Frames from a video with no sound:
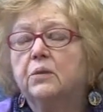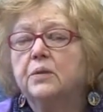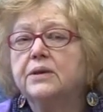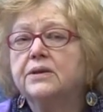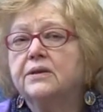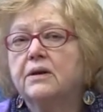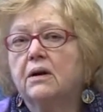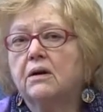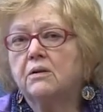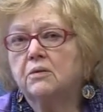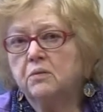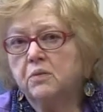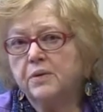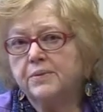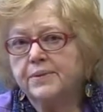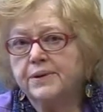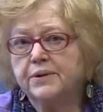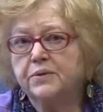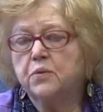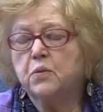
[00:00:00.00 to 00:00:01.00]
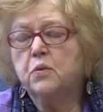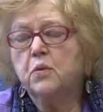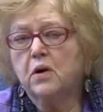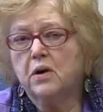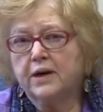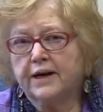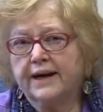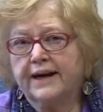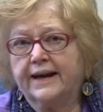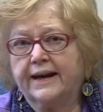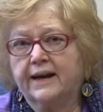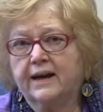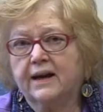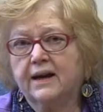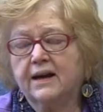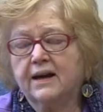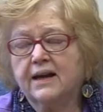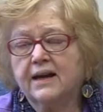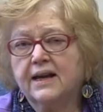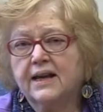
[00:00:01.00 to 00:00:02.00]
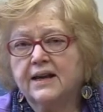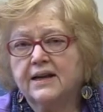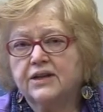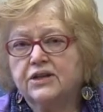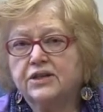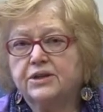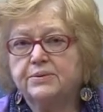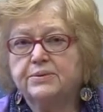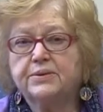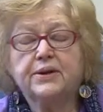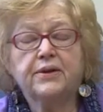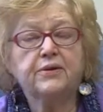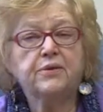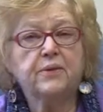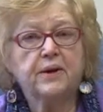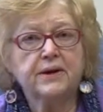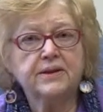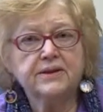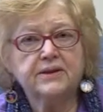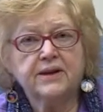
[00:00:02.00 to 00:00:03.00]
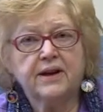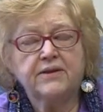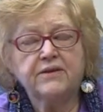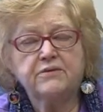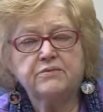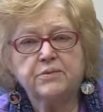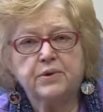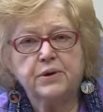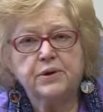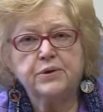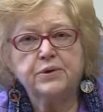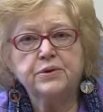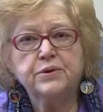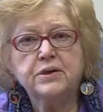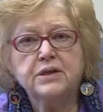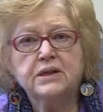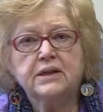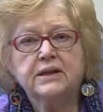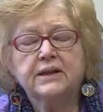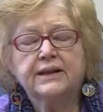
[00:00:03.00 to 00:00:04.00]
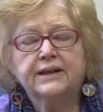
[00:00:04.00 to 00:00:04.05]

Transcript: we saw a woman walking. She was on the right side of the road.